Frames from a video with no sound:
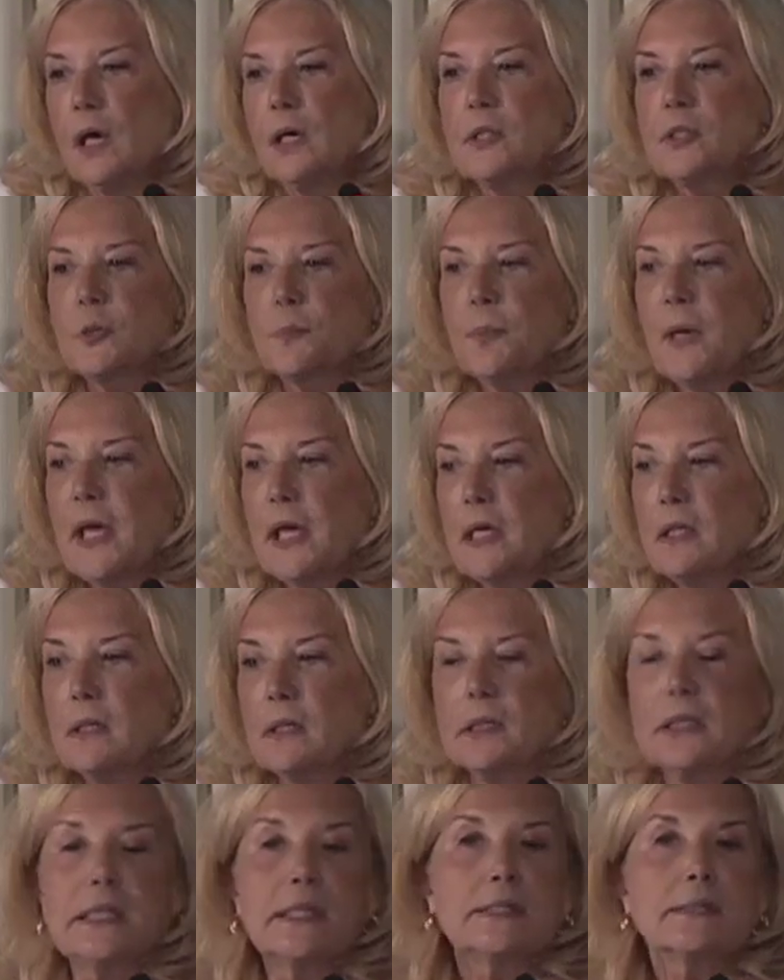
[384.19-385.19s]
to pay the
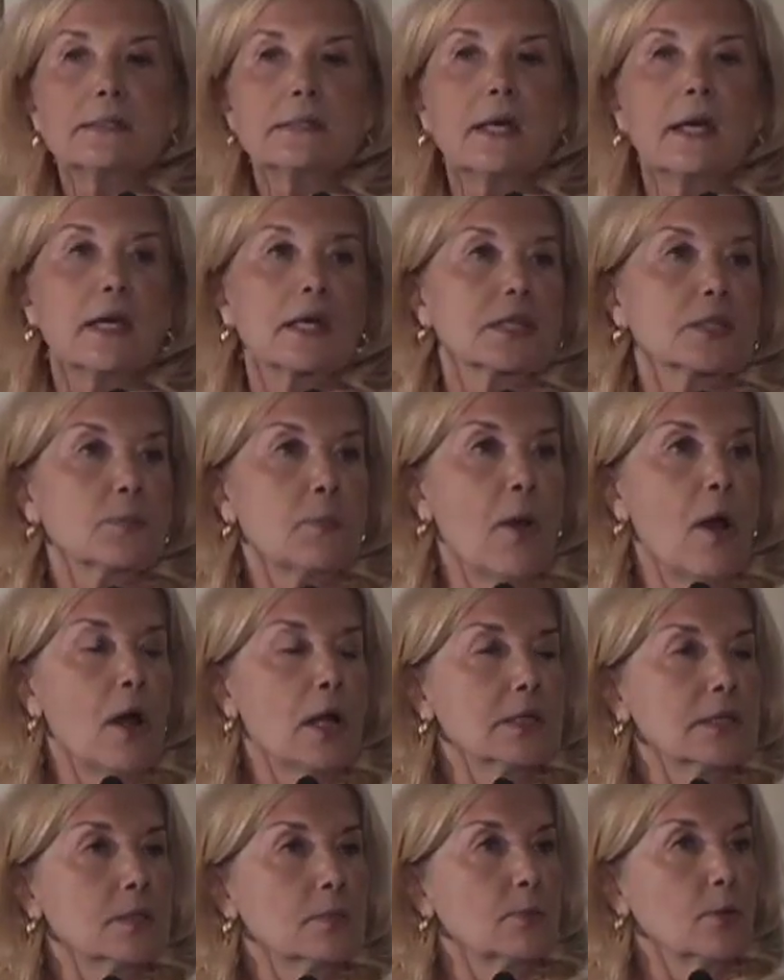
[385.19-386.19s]
least tax
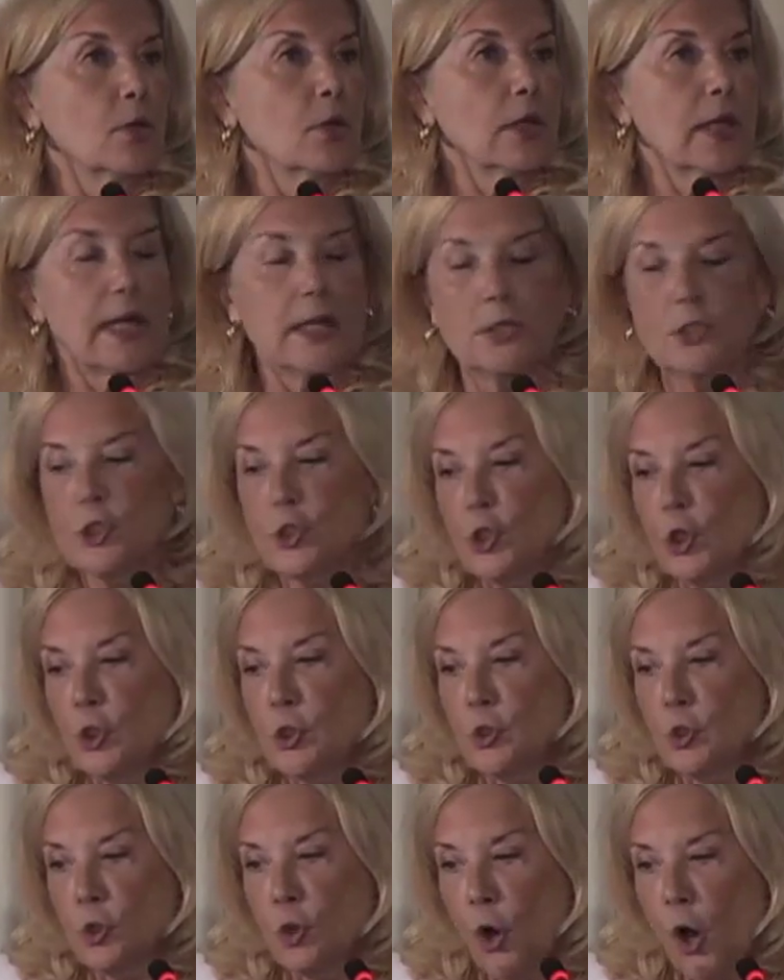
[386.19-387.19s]
possible and should
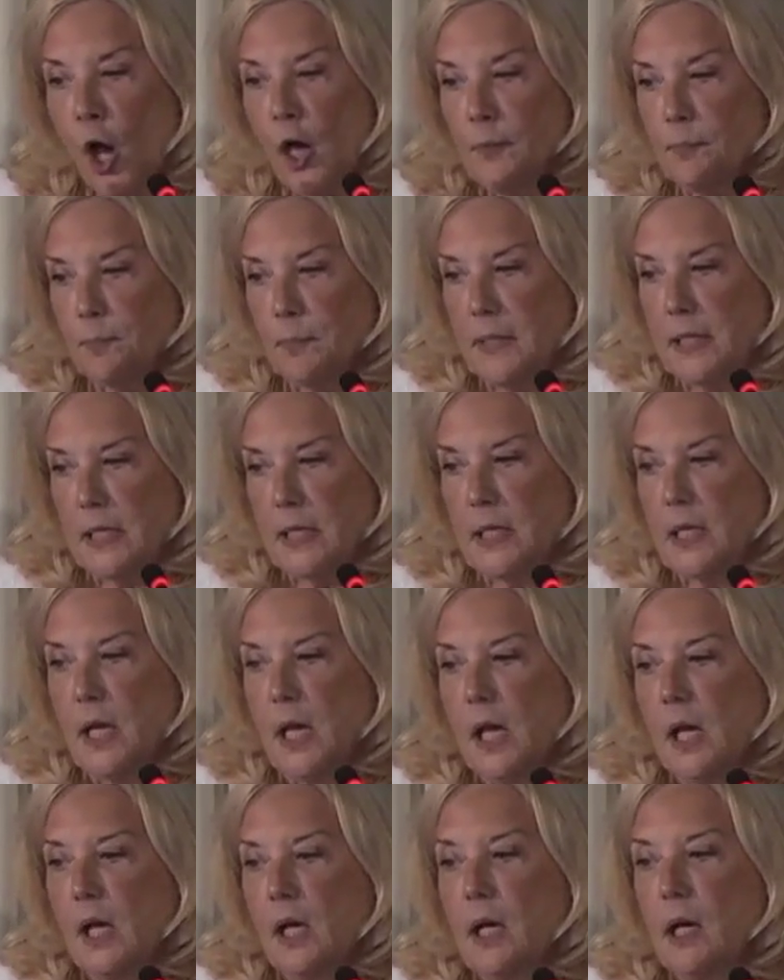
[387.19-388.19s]
not be
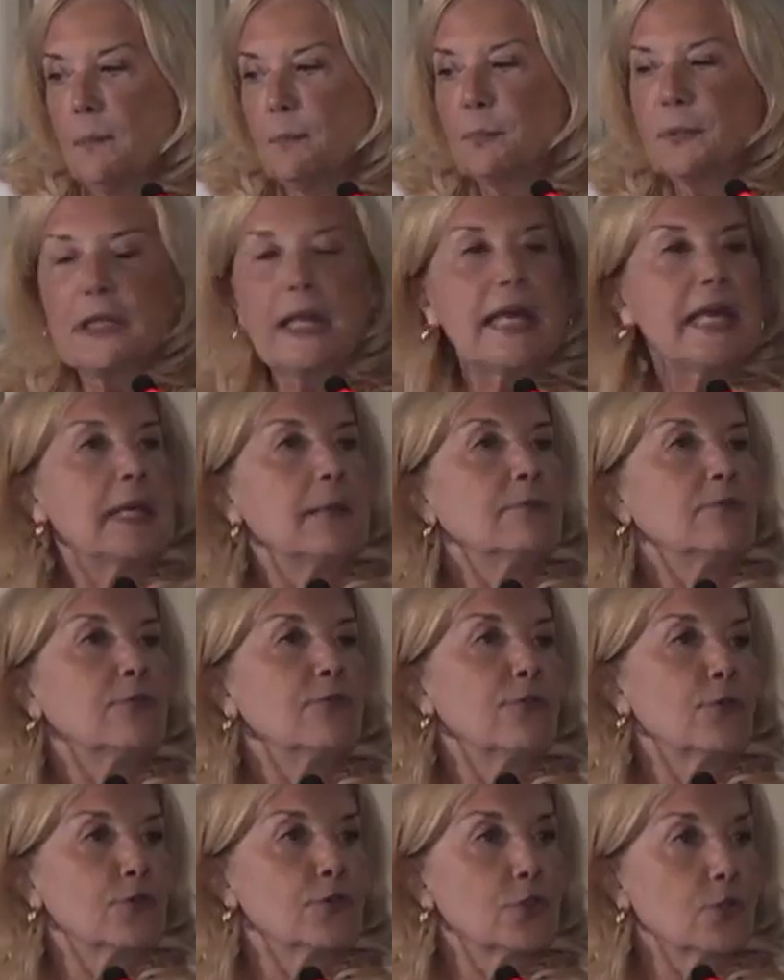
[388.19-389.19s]
blamed
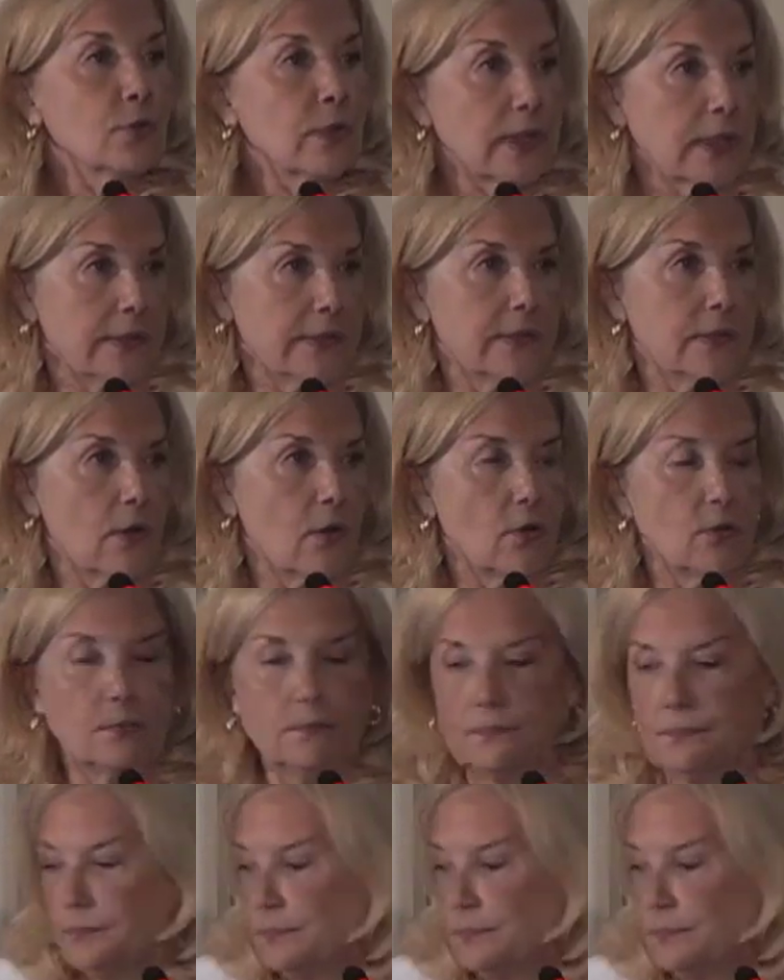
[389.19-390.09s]
for doing so.